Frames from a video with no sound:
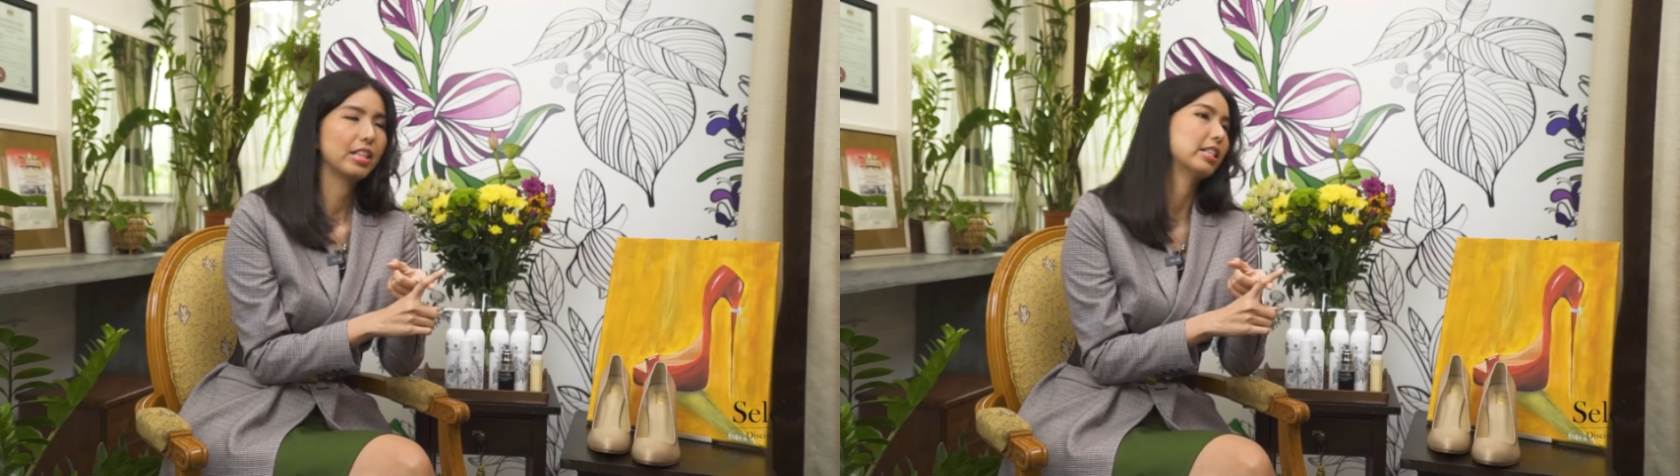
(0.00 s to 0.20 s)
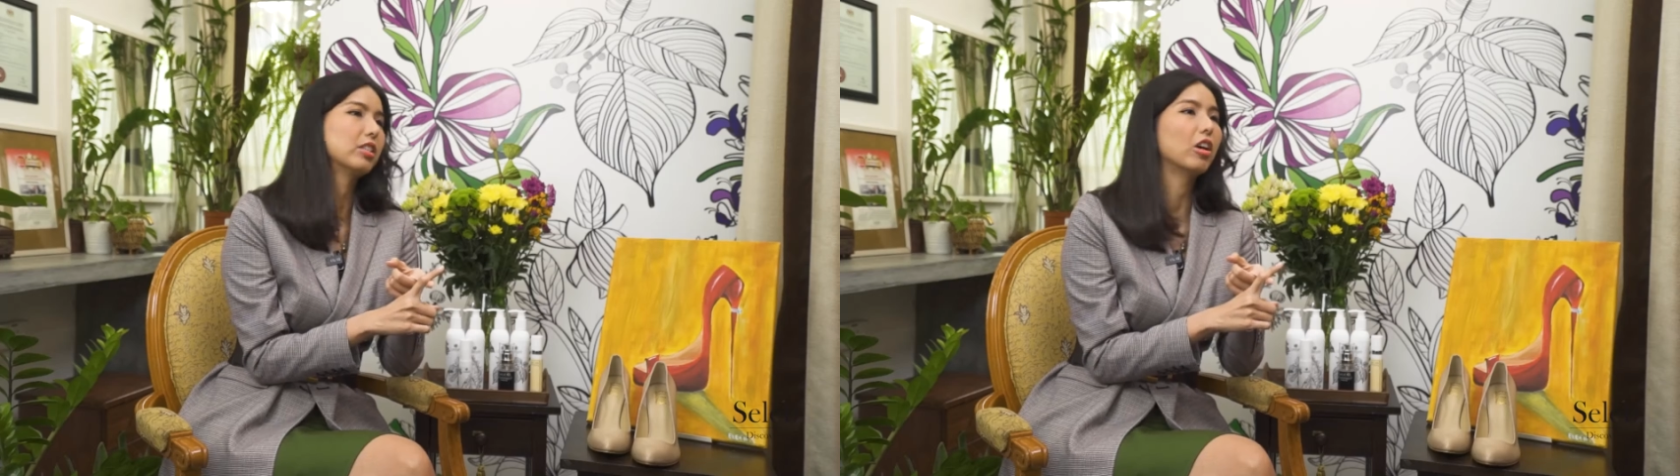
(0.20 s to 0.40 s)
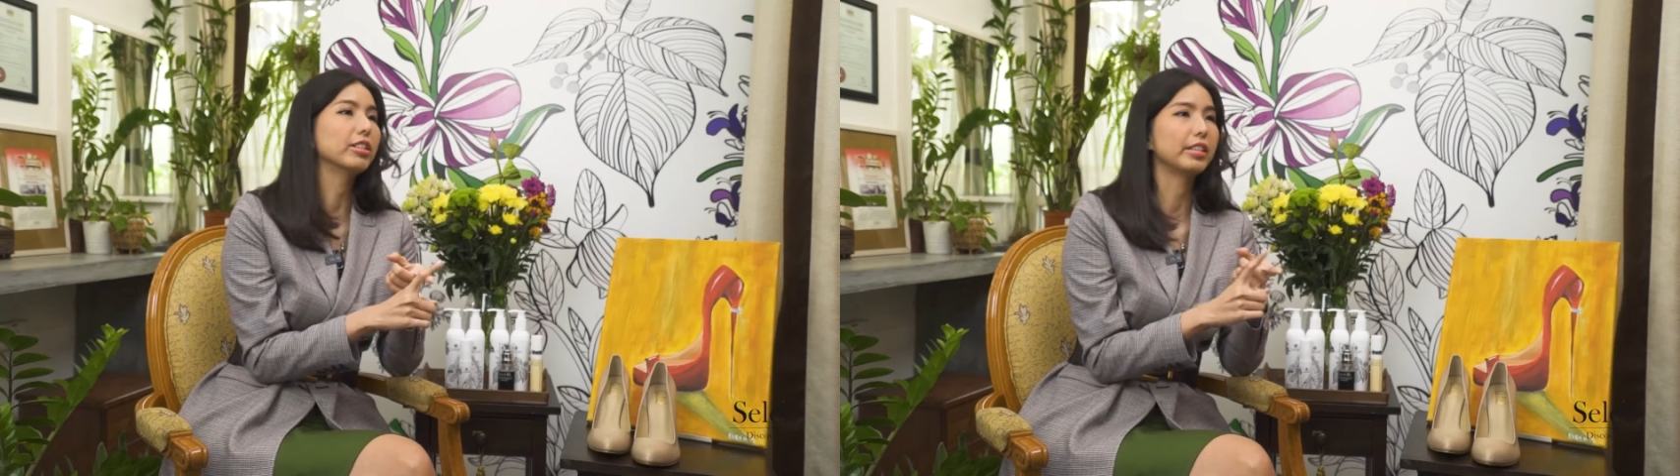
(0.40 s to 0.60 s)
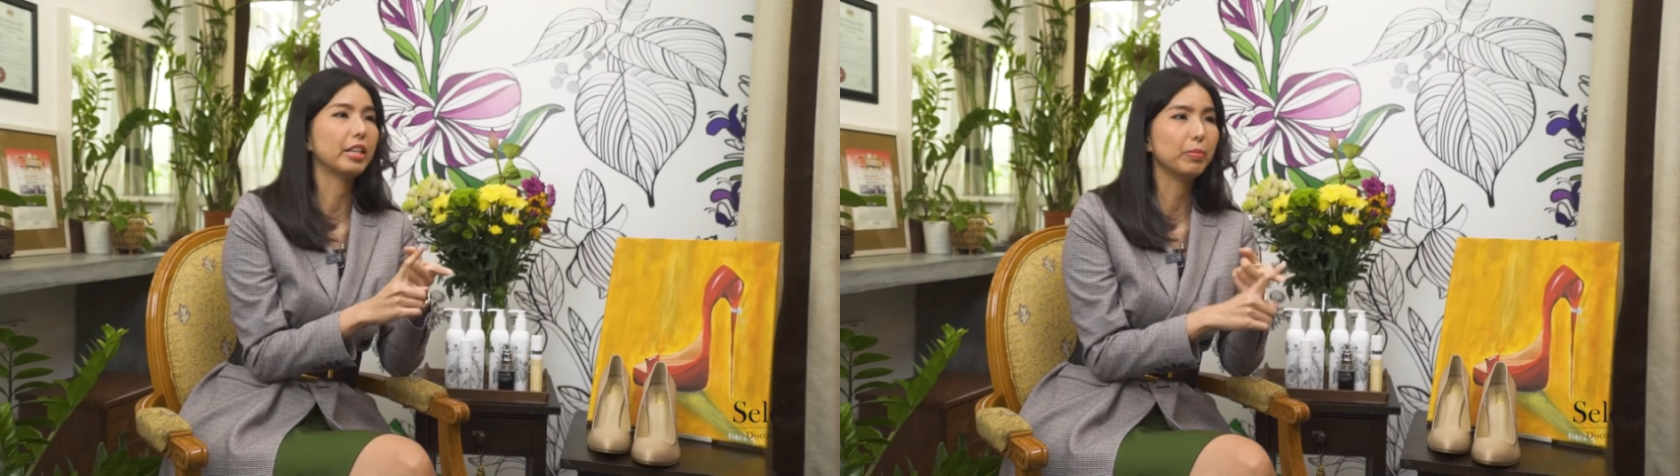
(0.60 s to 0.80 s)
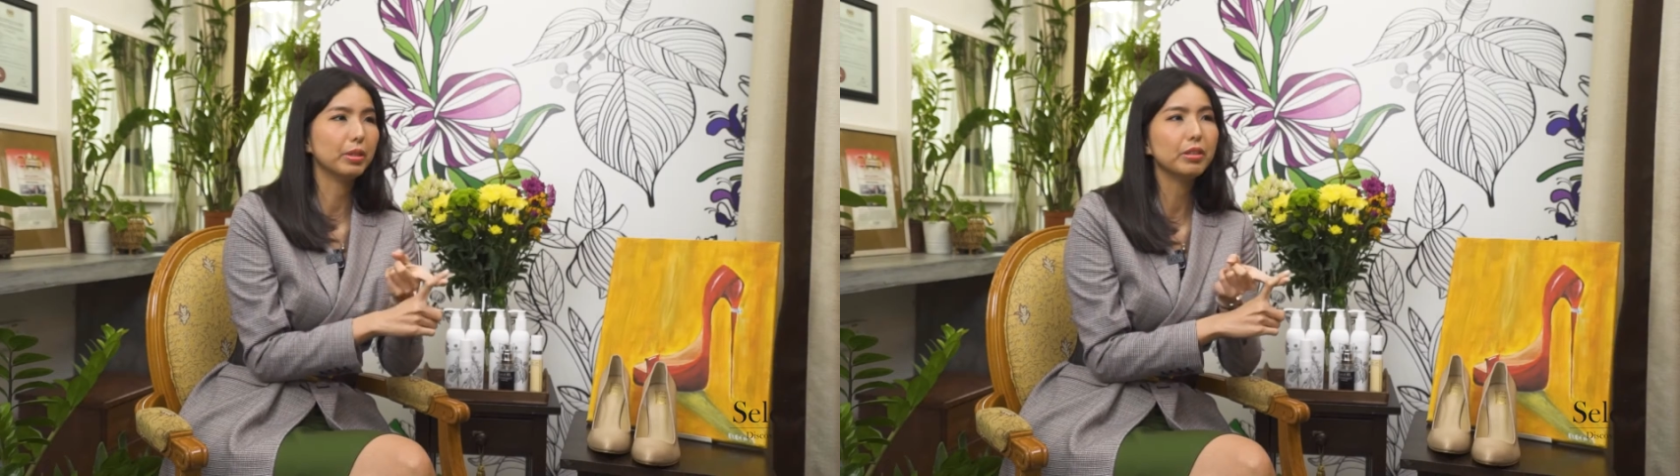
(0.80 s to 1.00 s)
is not
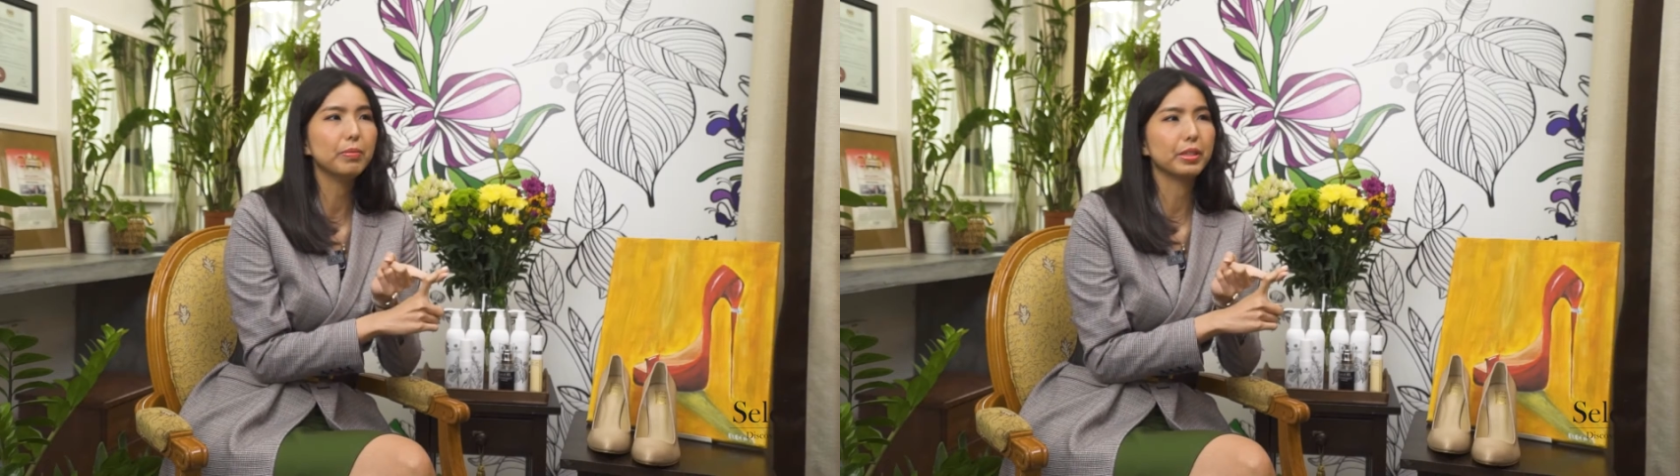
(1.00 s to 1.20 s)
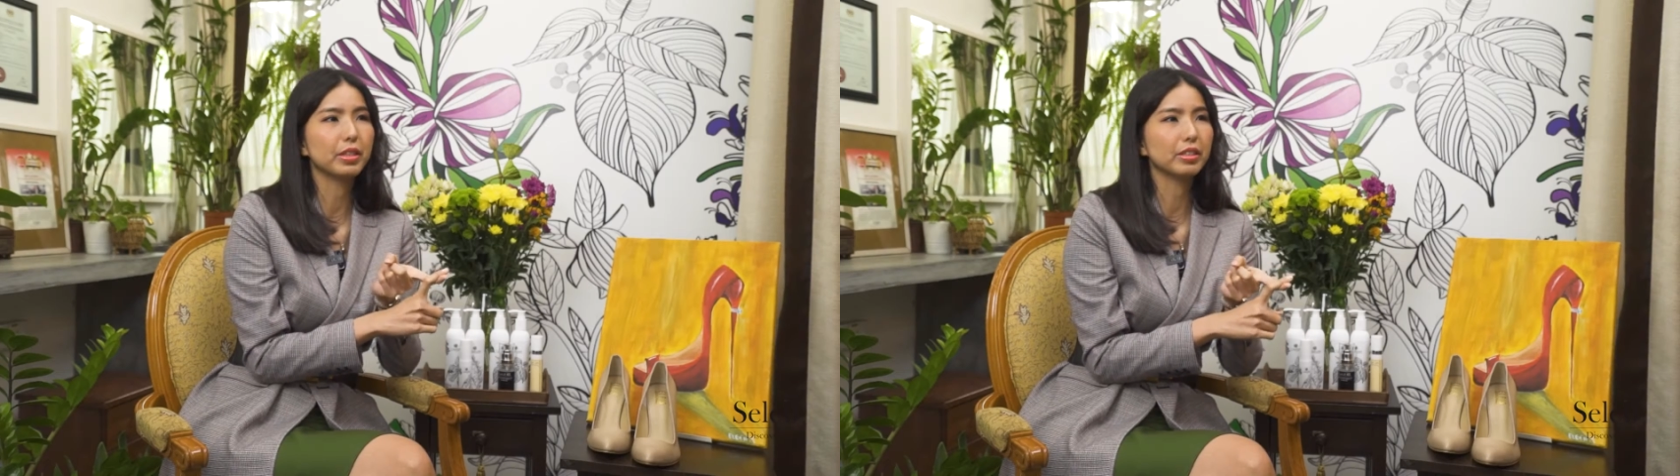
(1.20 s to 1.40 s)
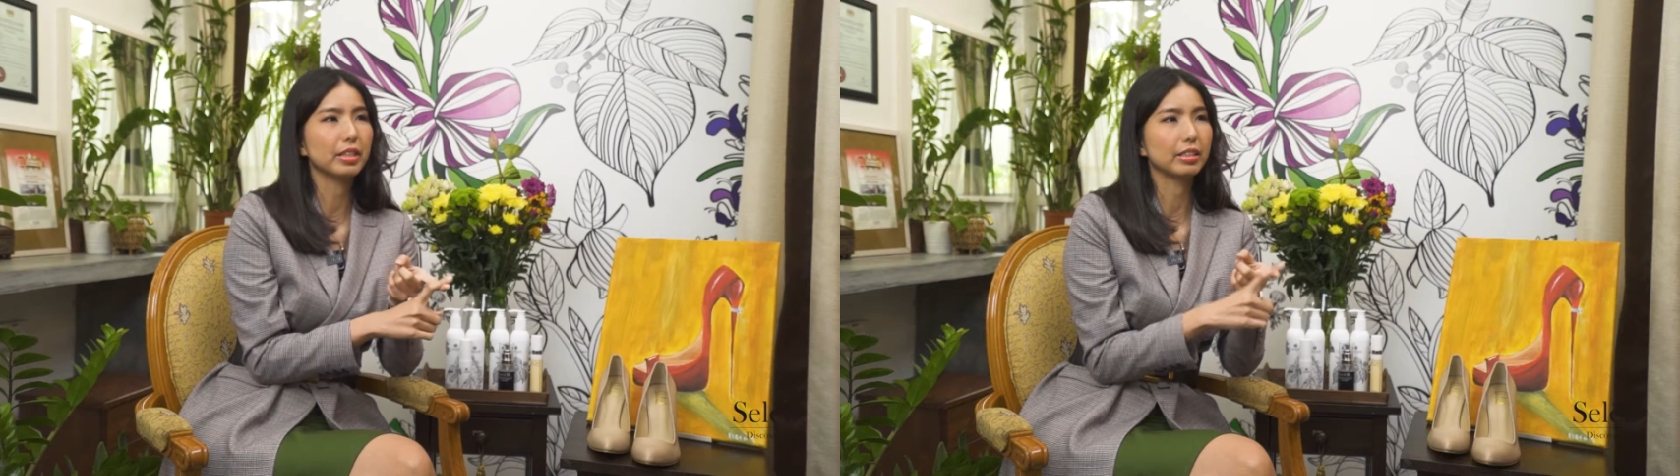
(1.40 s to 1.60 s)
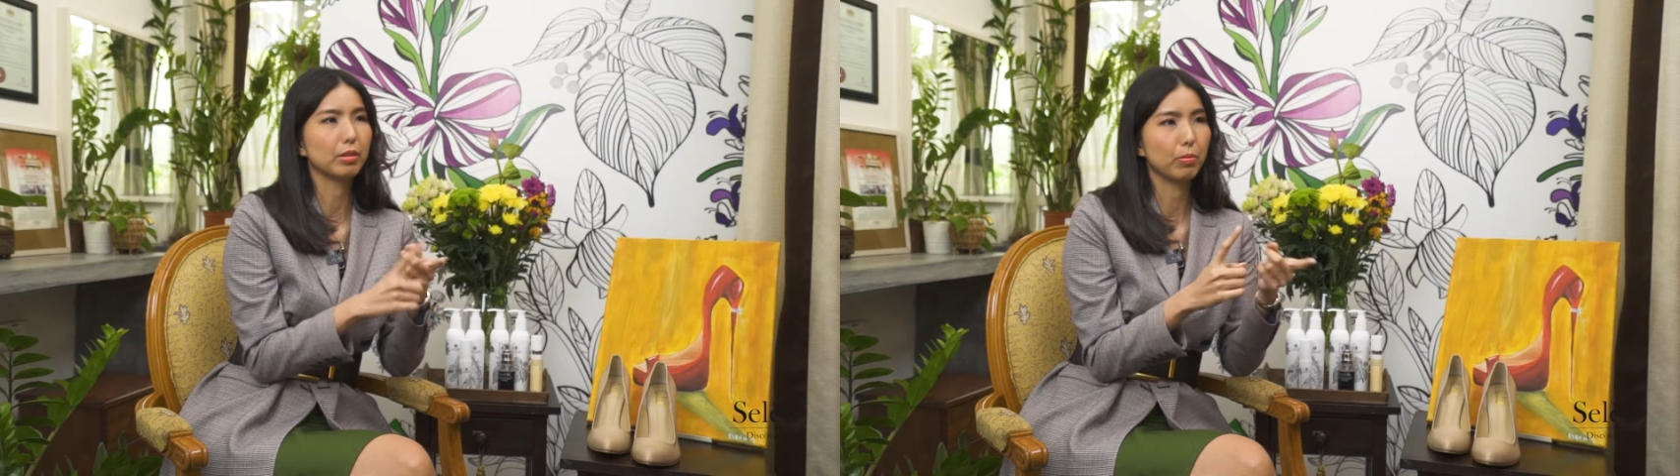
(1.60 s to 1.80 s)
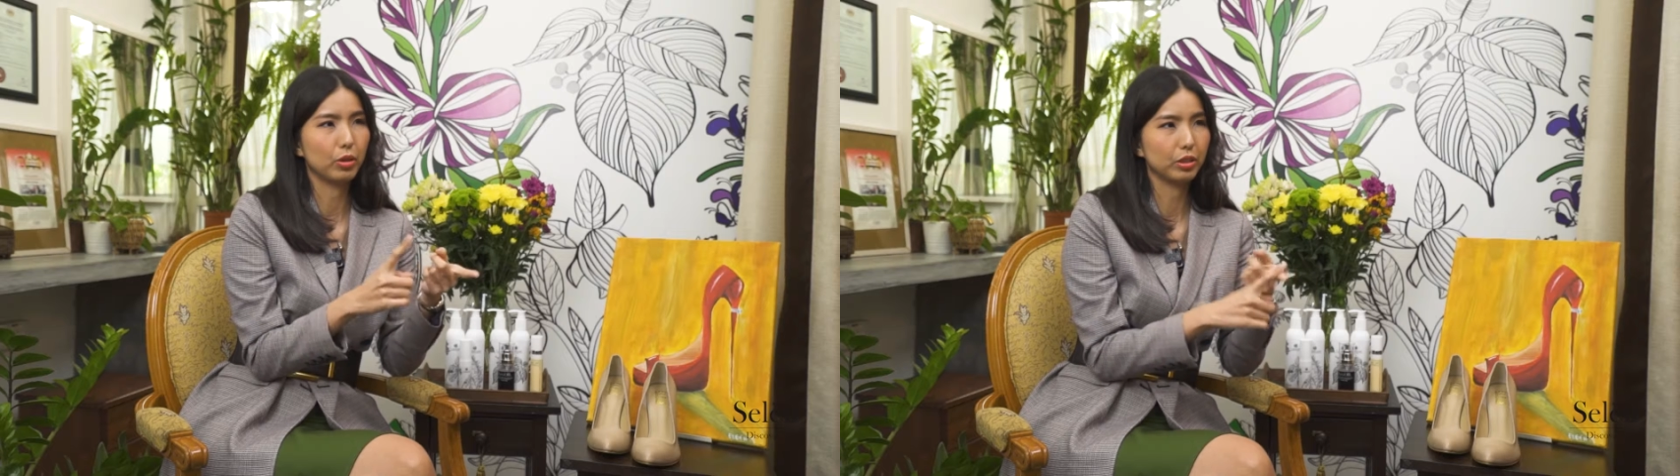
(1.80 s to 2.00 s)
stable because as
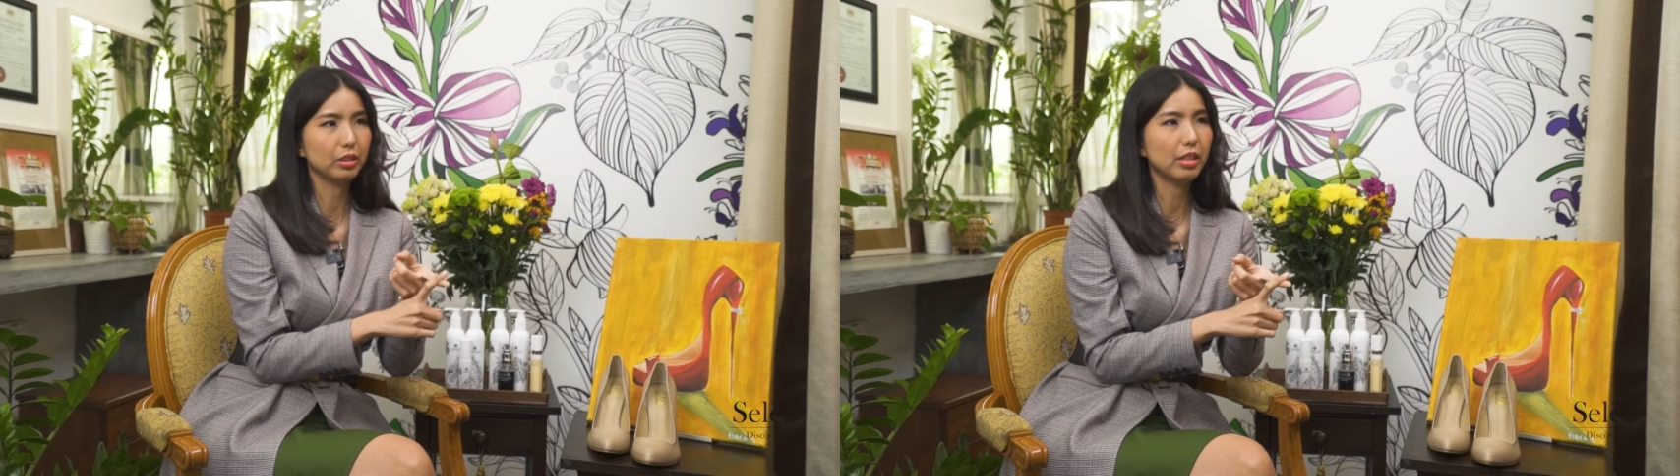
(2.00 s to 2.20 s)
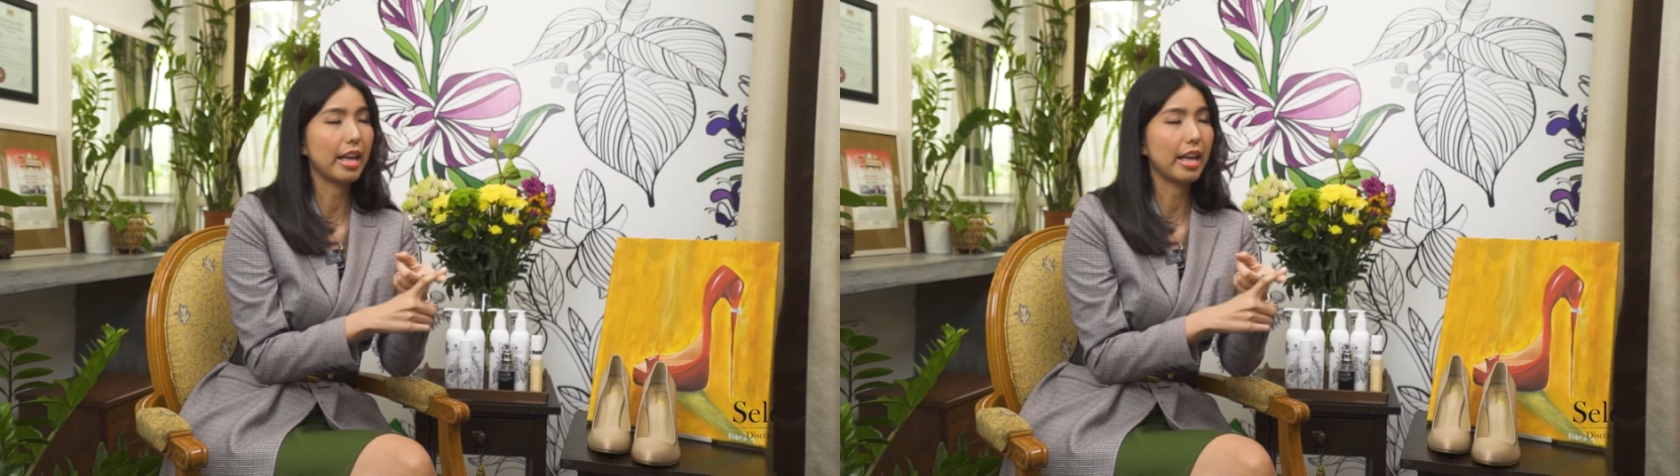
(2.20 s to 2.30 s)
a model